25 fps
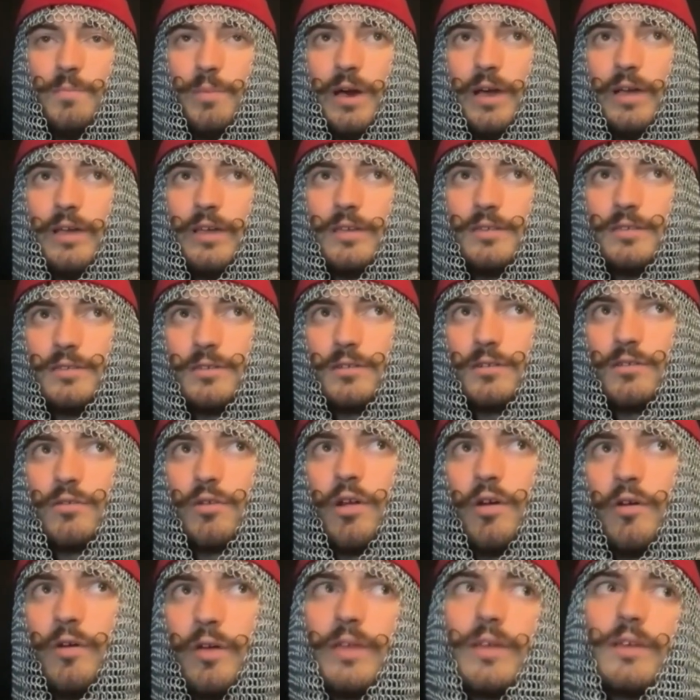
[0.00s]
pockets are
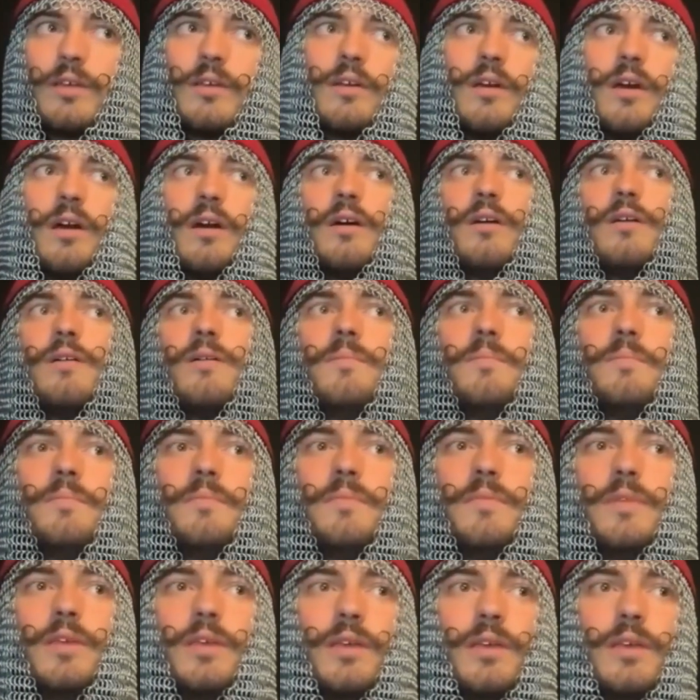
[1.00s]
growing.
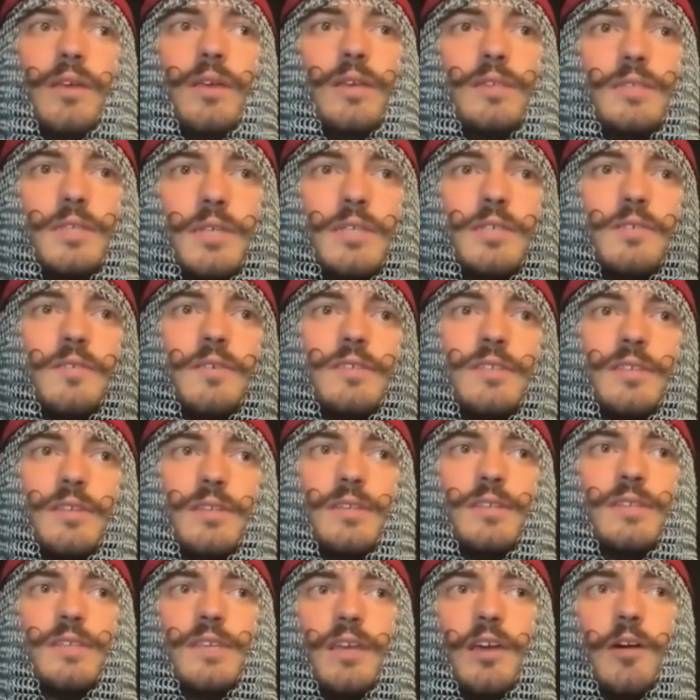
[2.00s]
It's
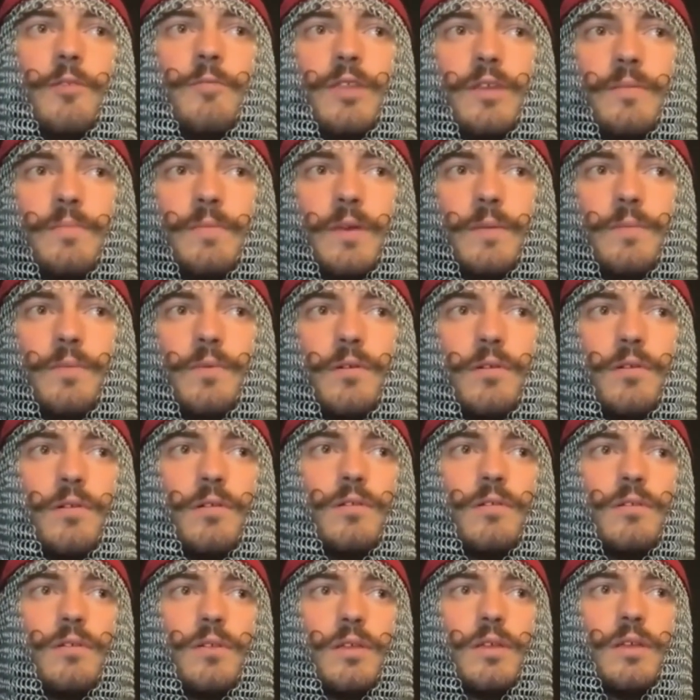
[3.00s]
interesting to see how many
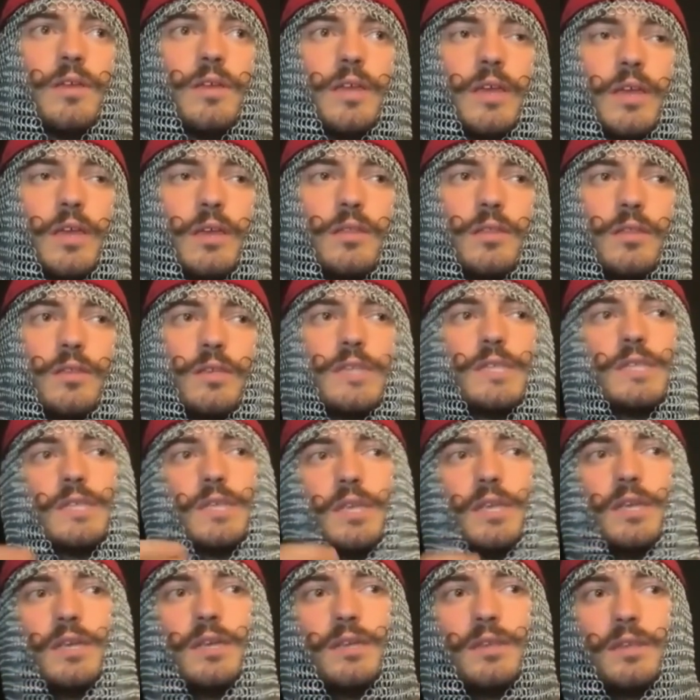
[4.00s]
people in this
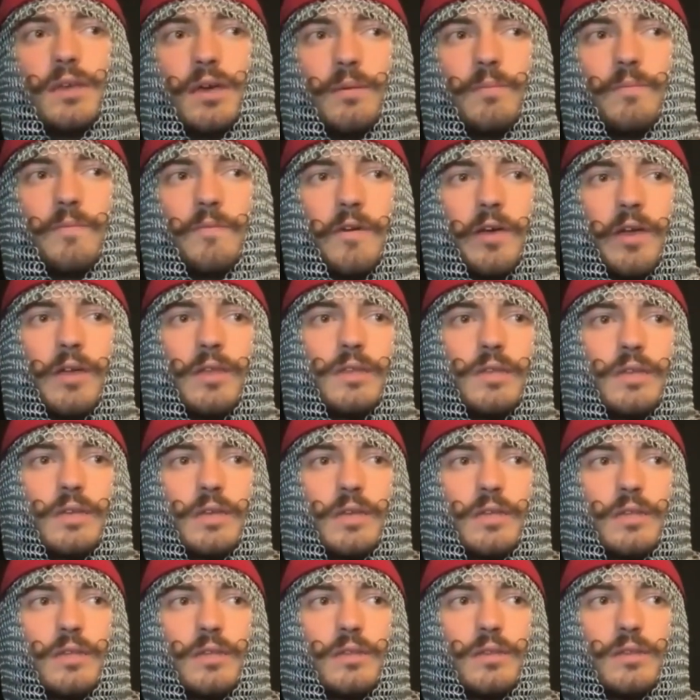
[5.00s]
scene I'm finding
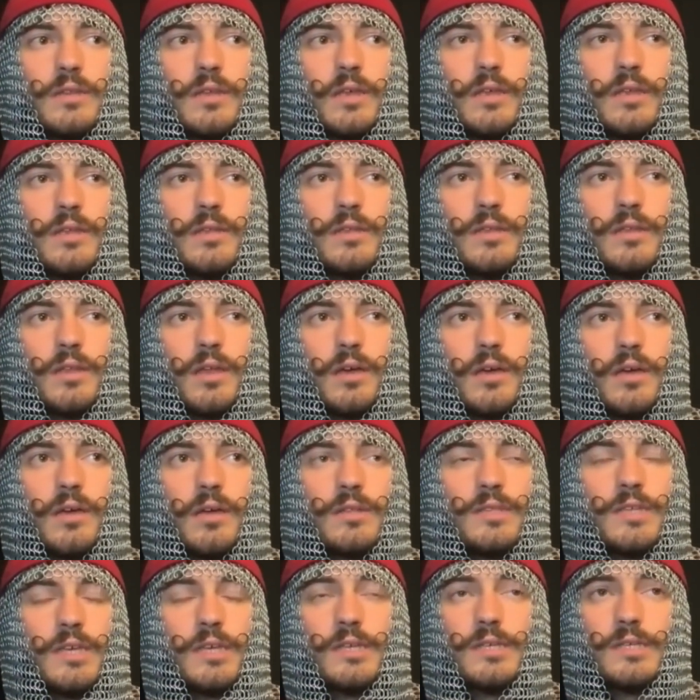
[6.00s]
in
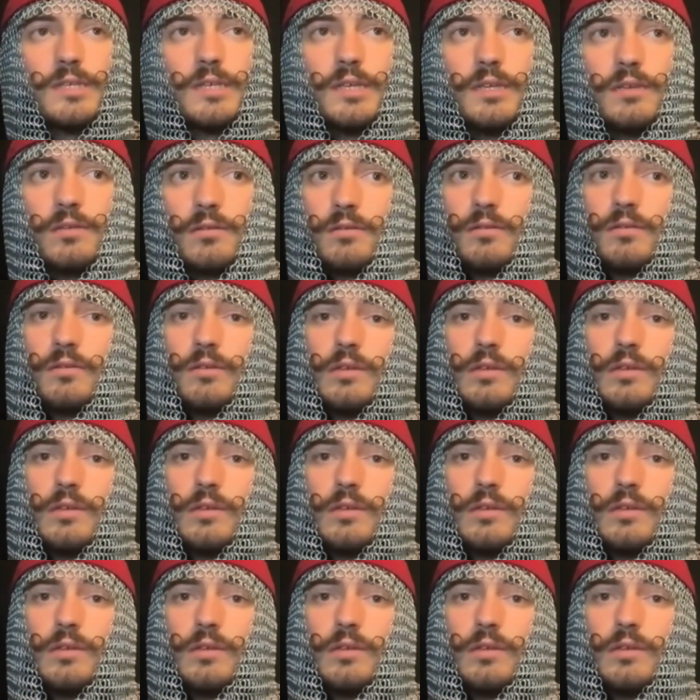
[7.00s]
Tennessee.